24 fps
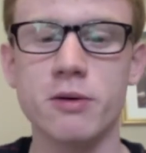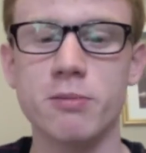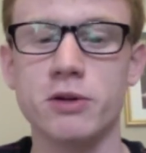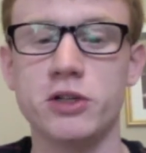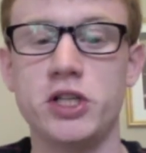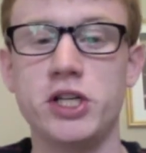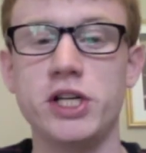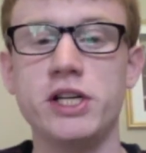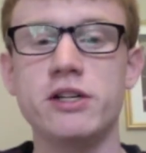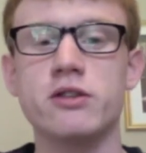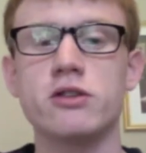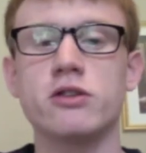but
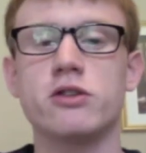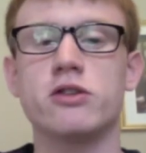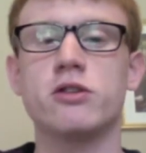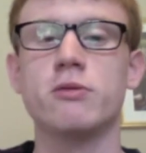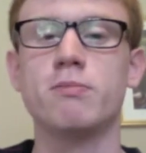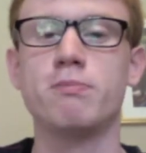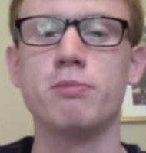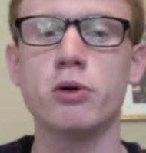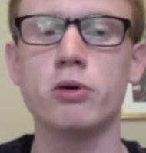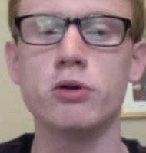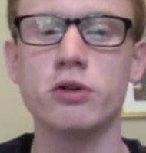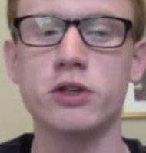she isn't
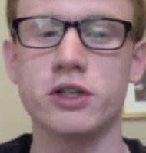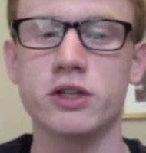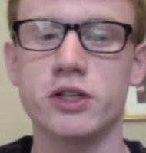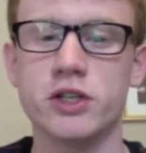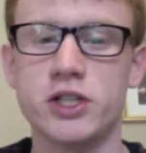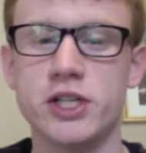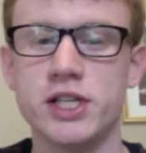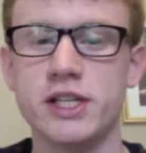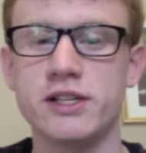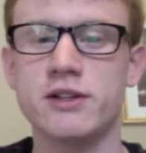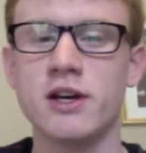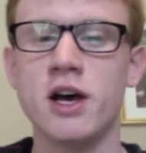subordinate,
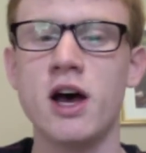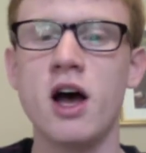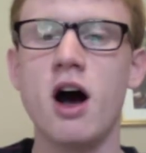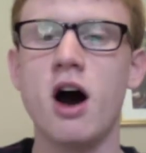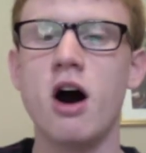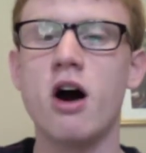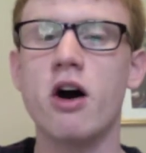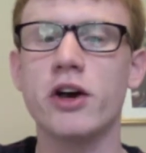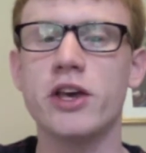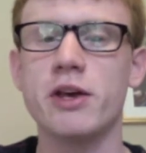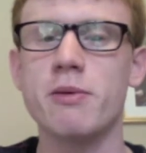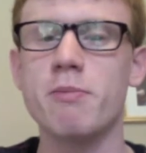she's
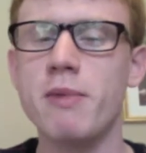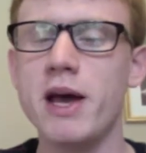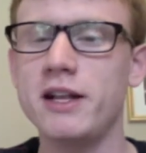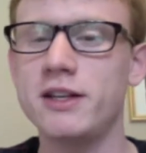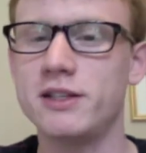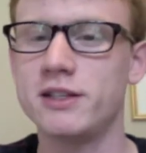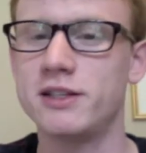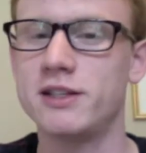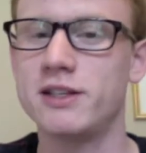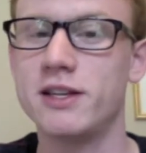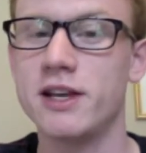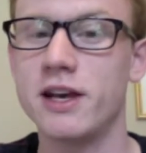
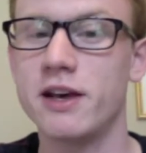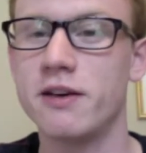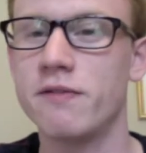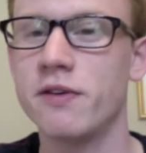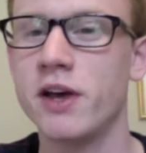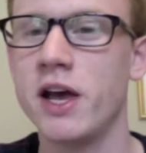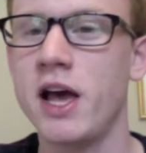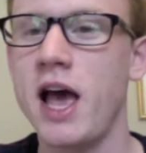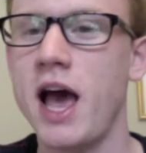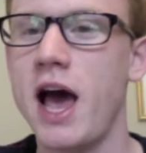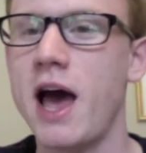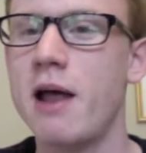argumentative,
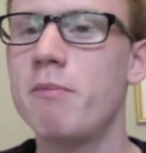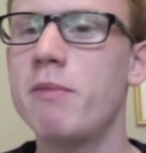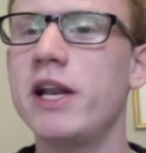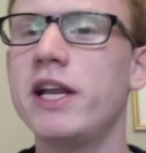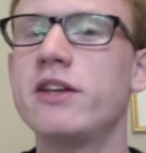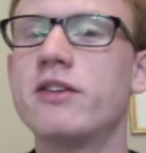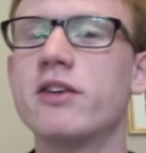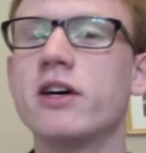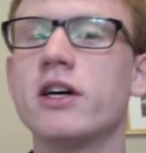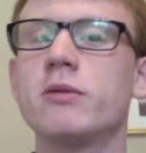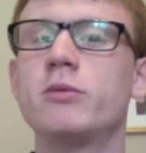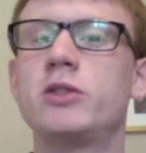and
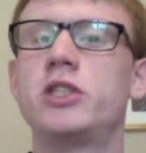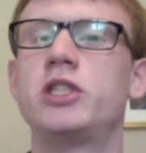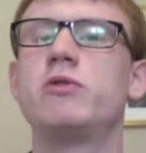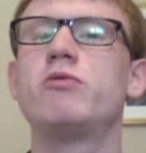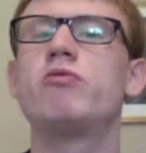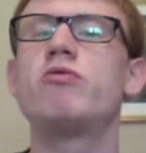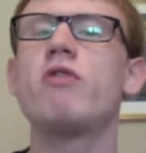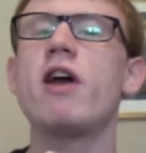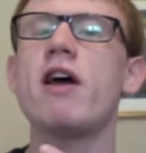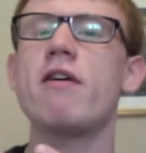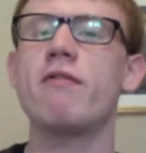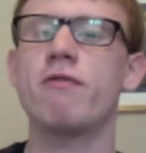many times she
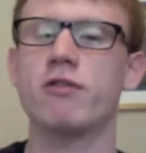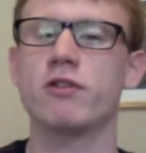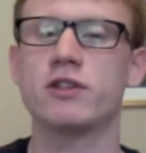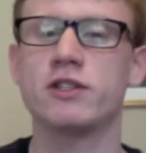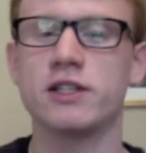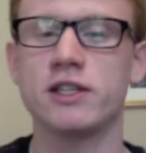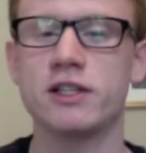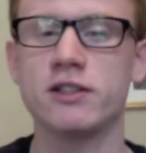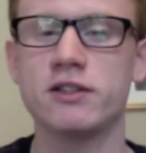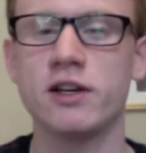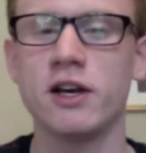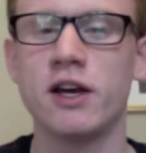
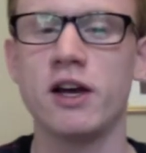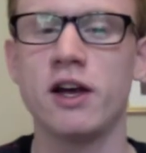references